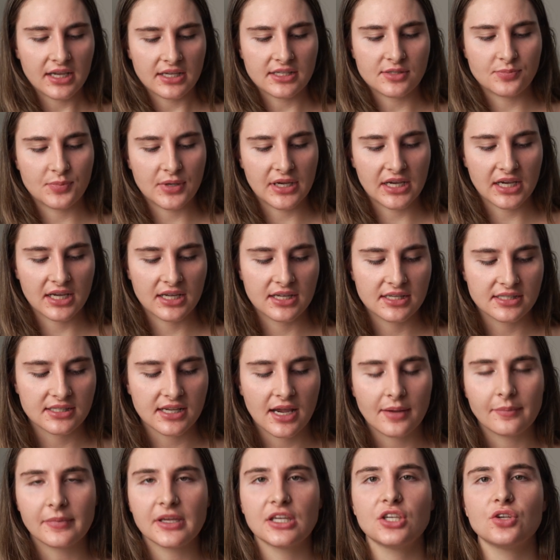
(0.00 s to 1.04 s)
is because,
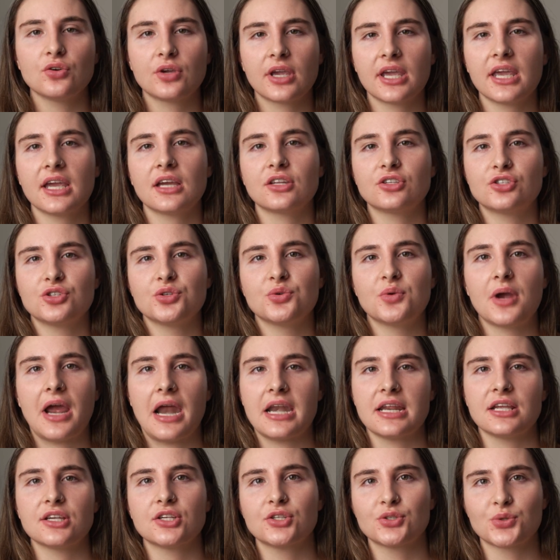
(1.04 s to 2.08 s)
you can't do
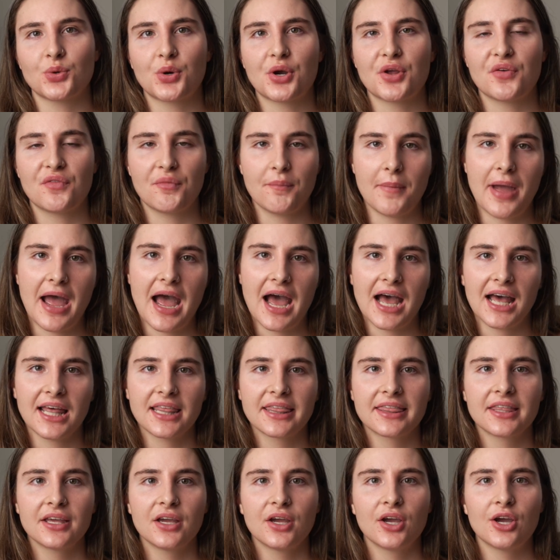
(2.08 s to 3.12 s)
any sort of
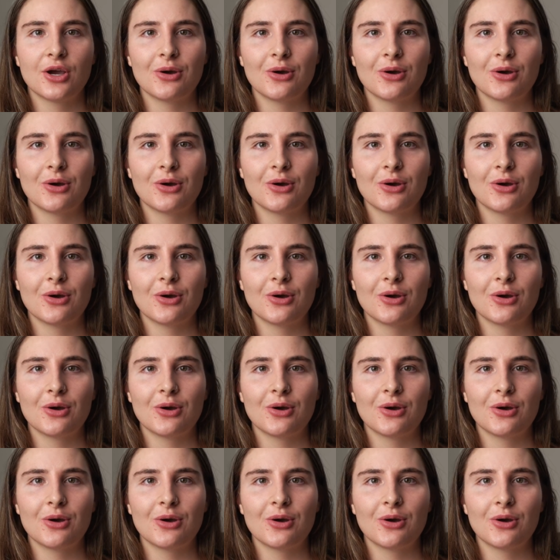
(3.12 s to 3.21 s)
math